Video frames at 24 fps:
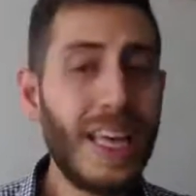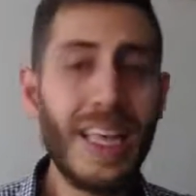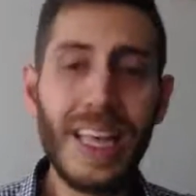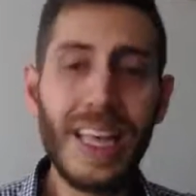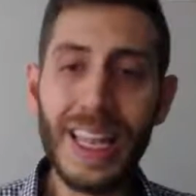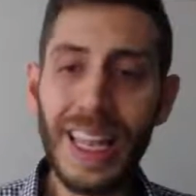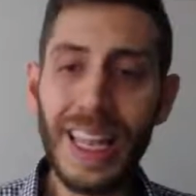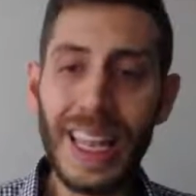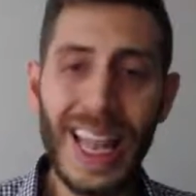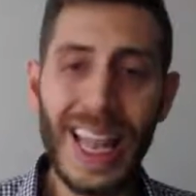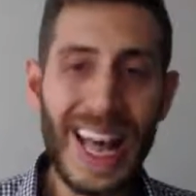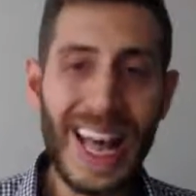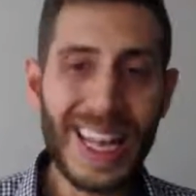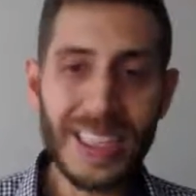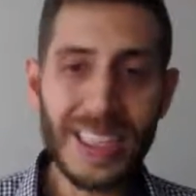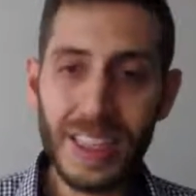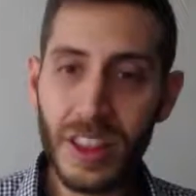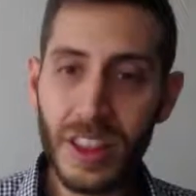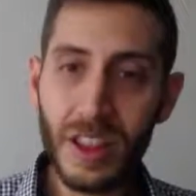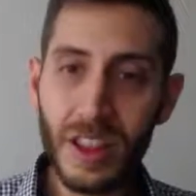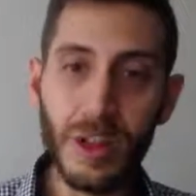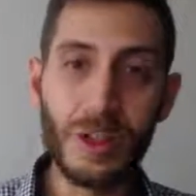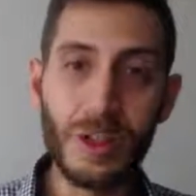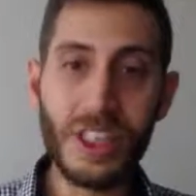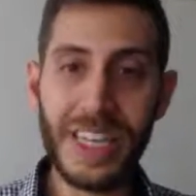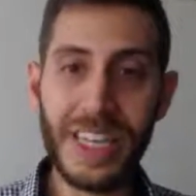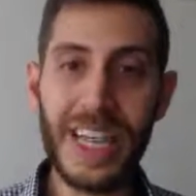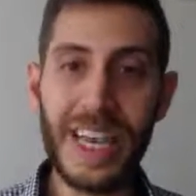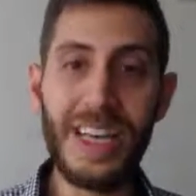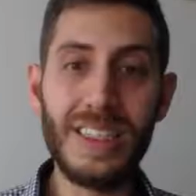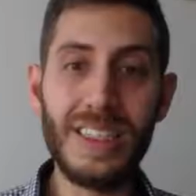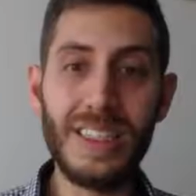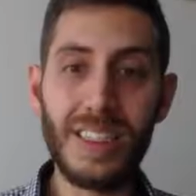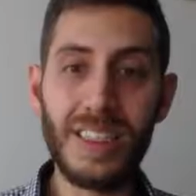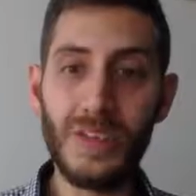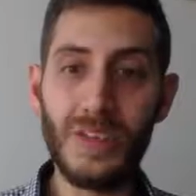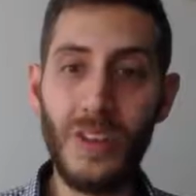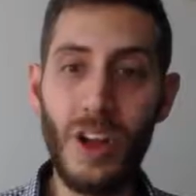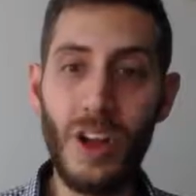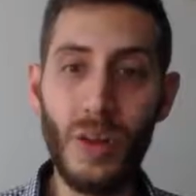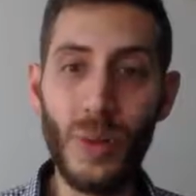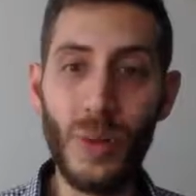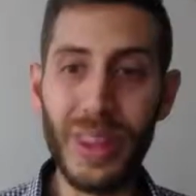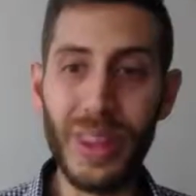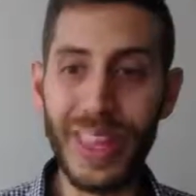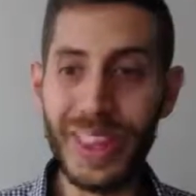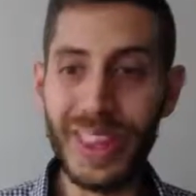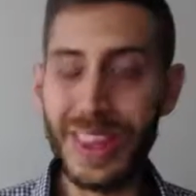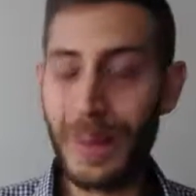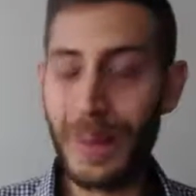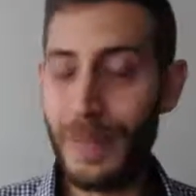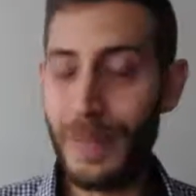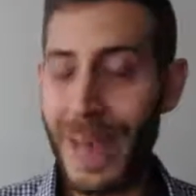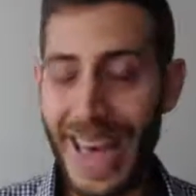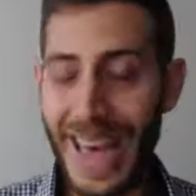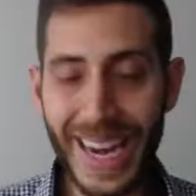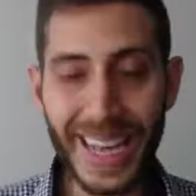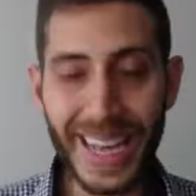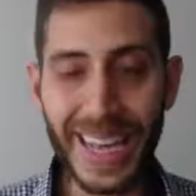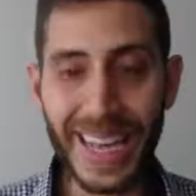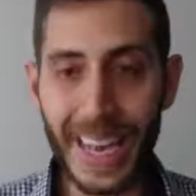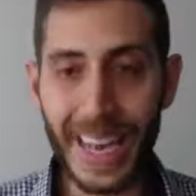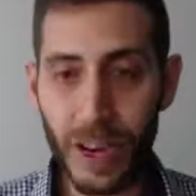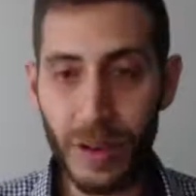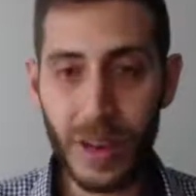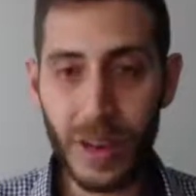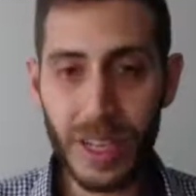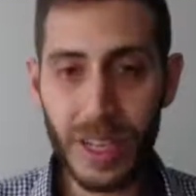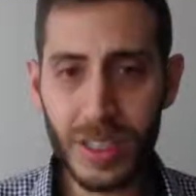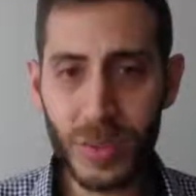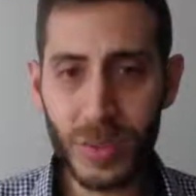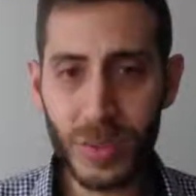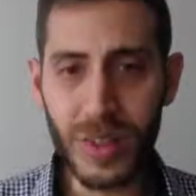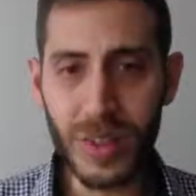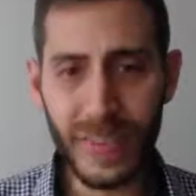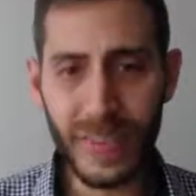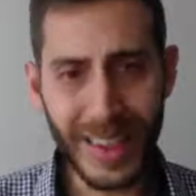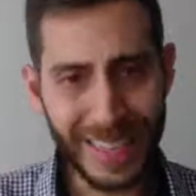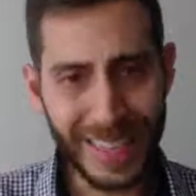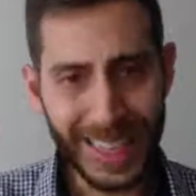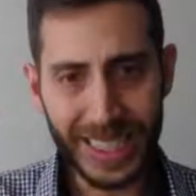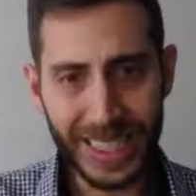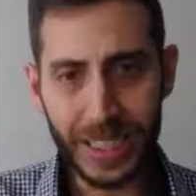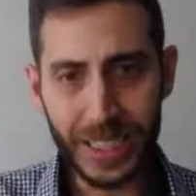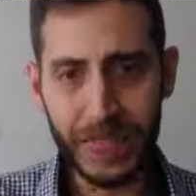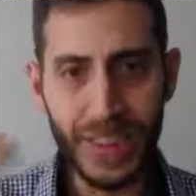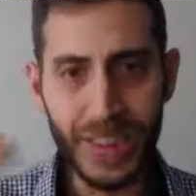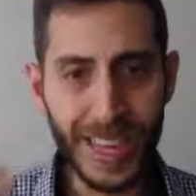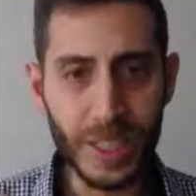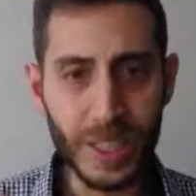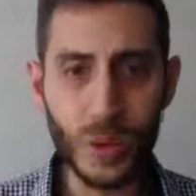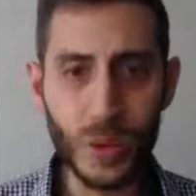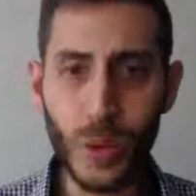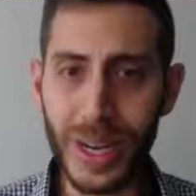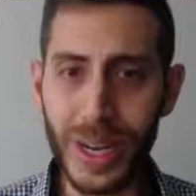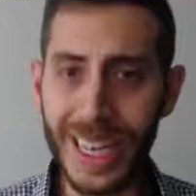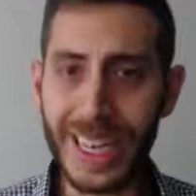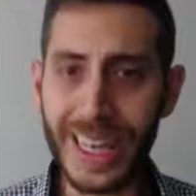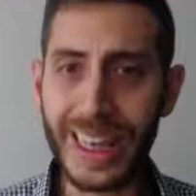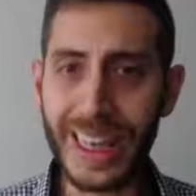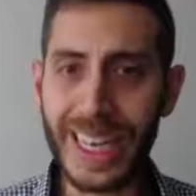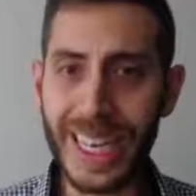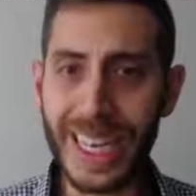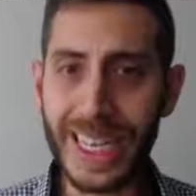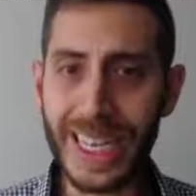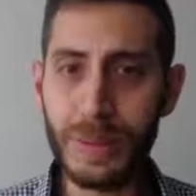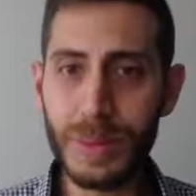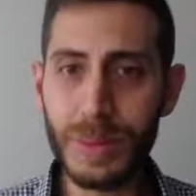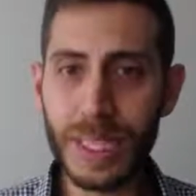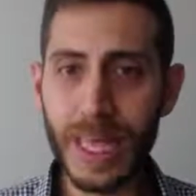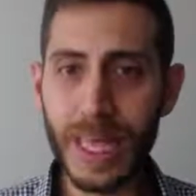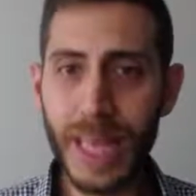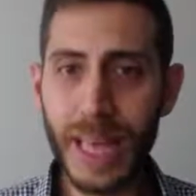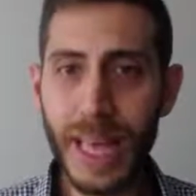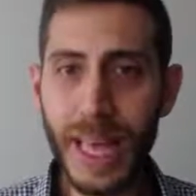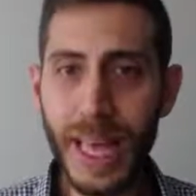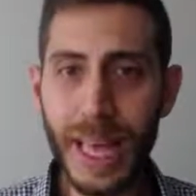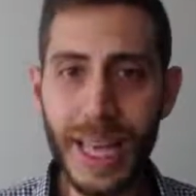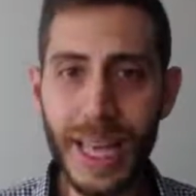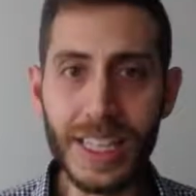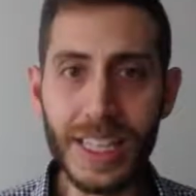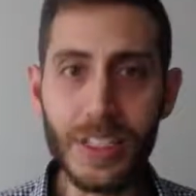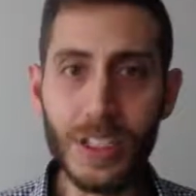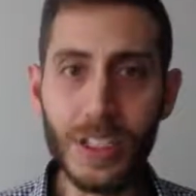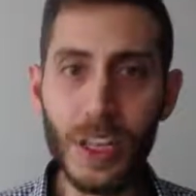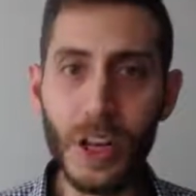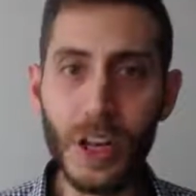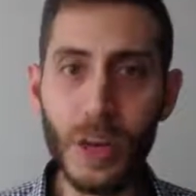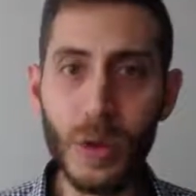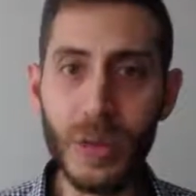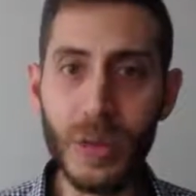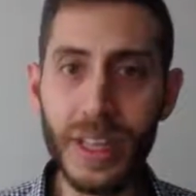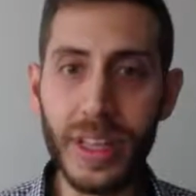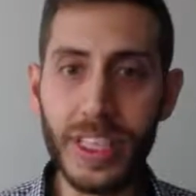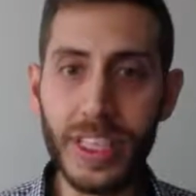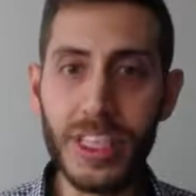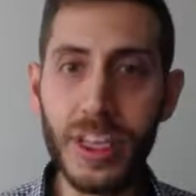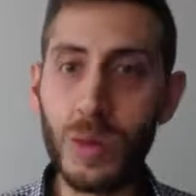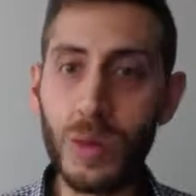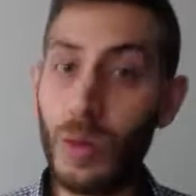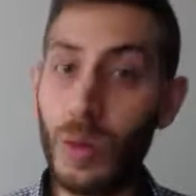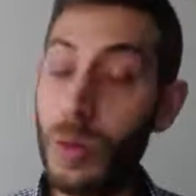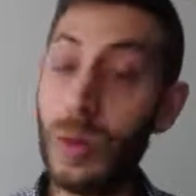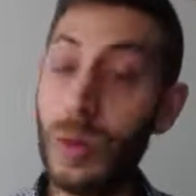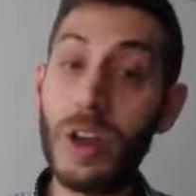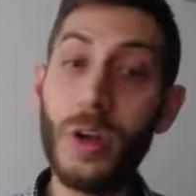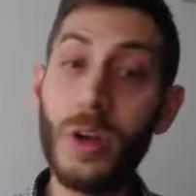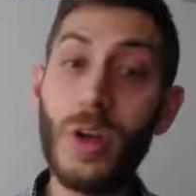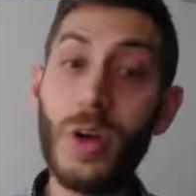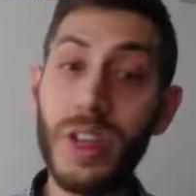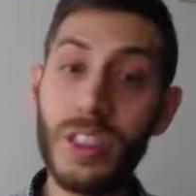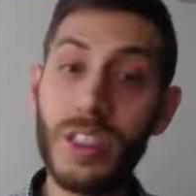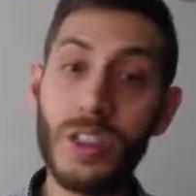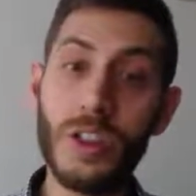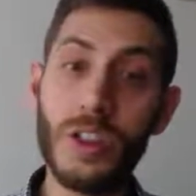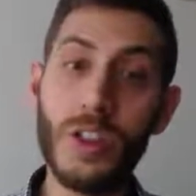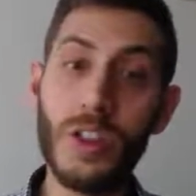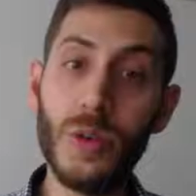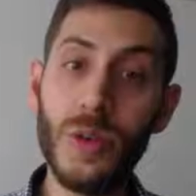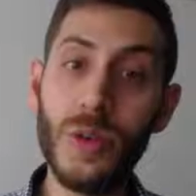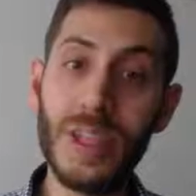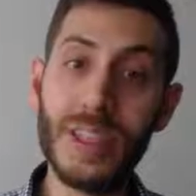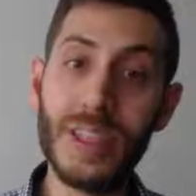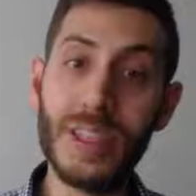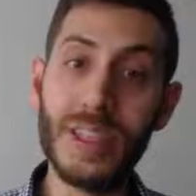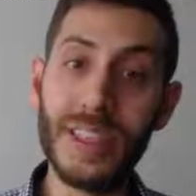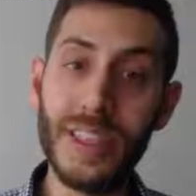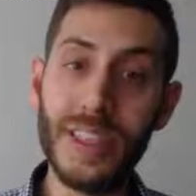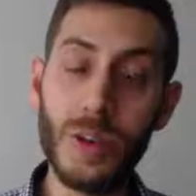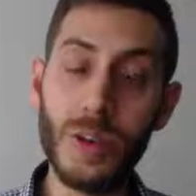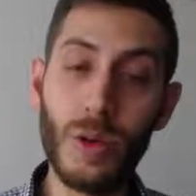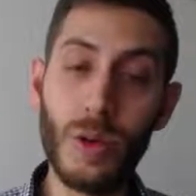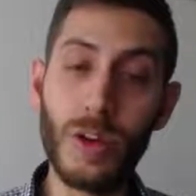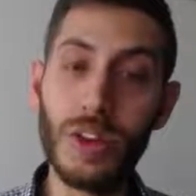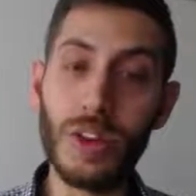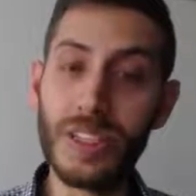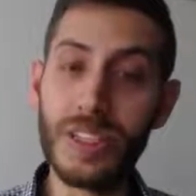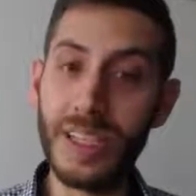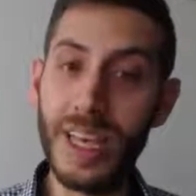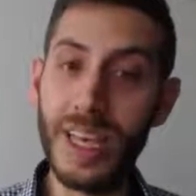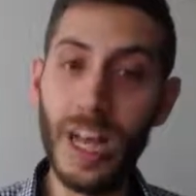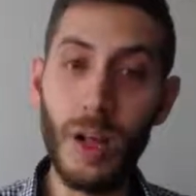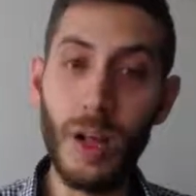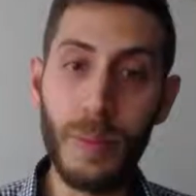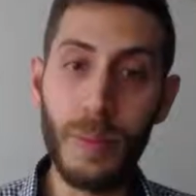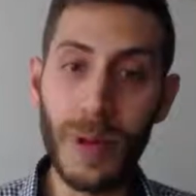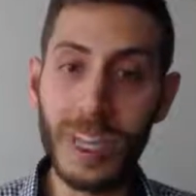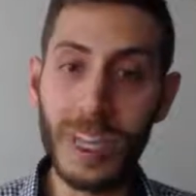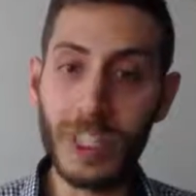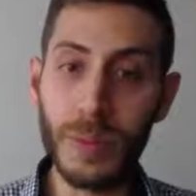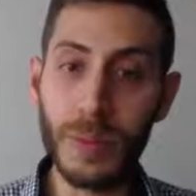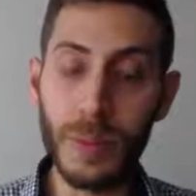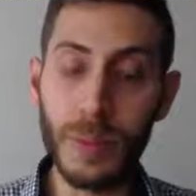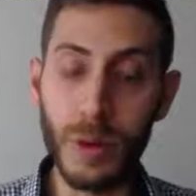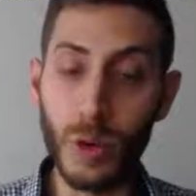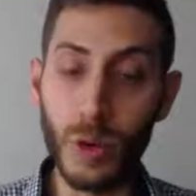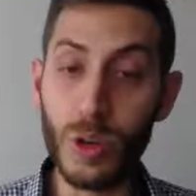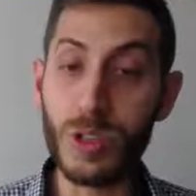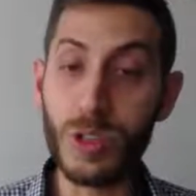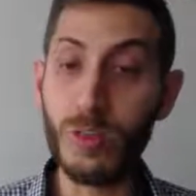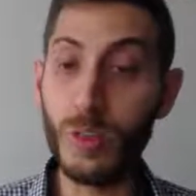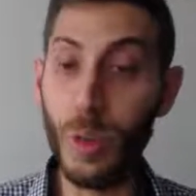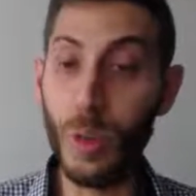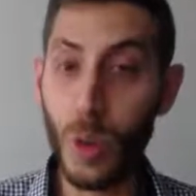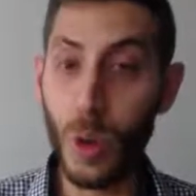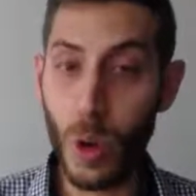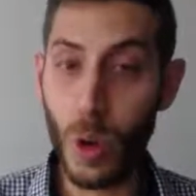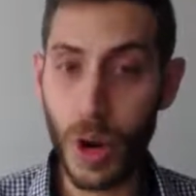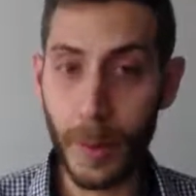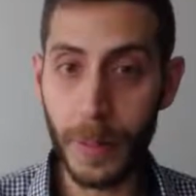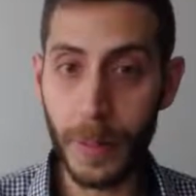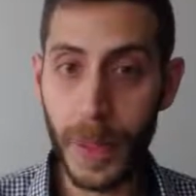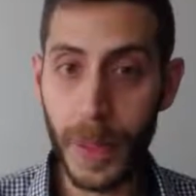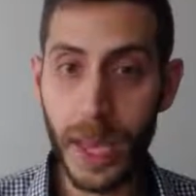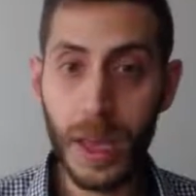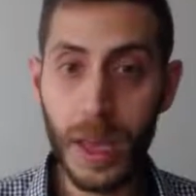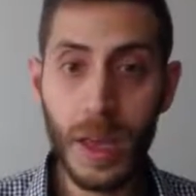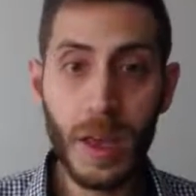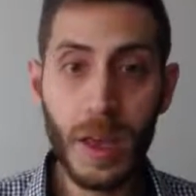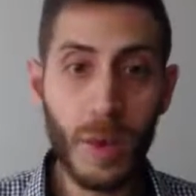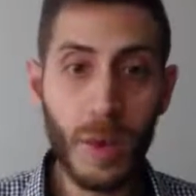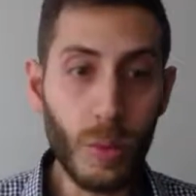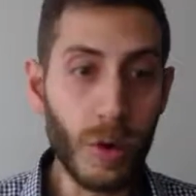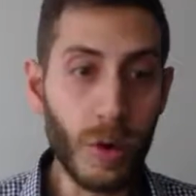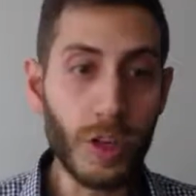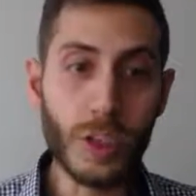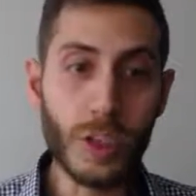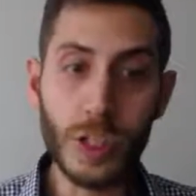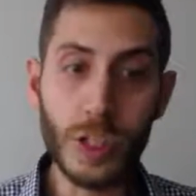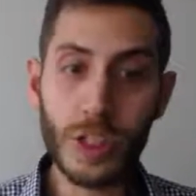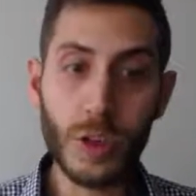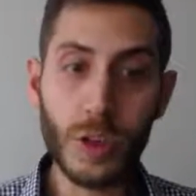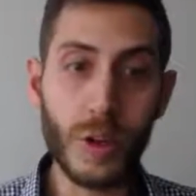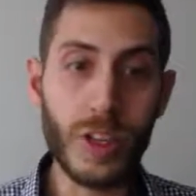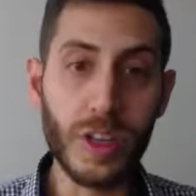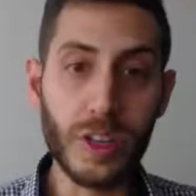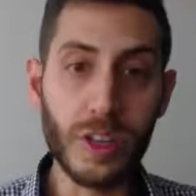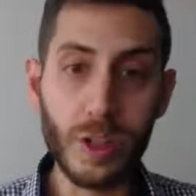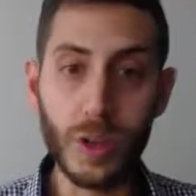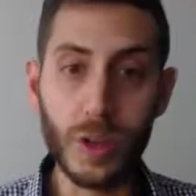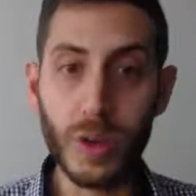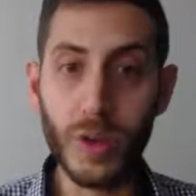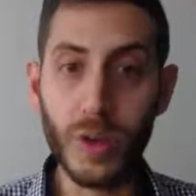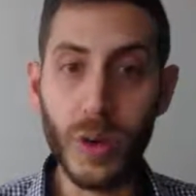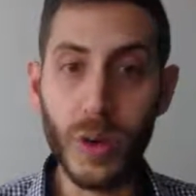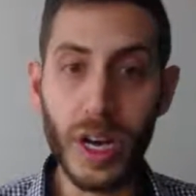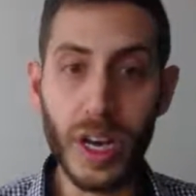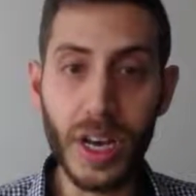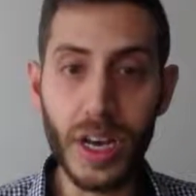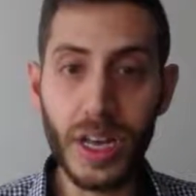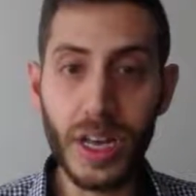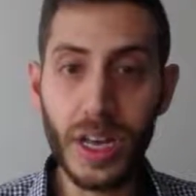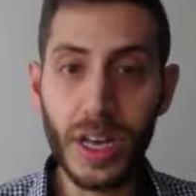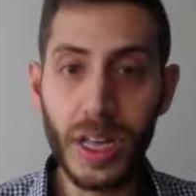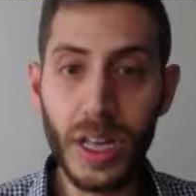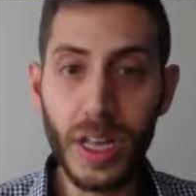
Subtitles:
Lots of those challenges fall within thematic areas. We have identified 20 themes. And so this year what we're going to do is, in order to help entrepreneurs more, we're just going to do a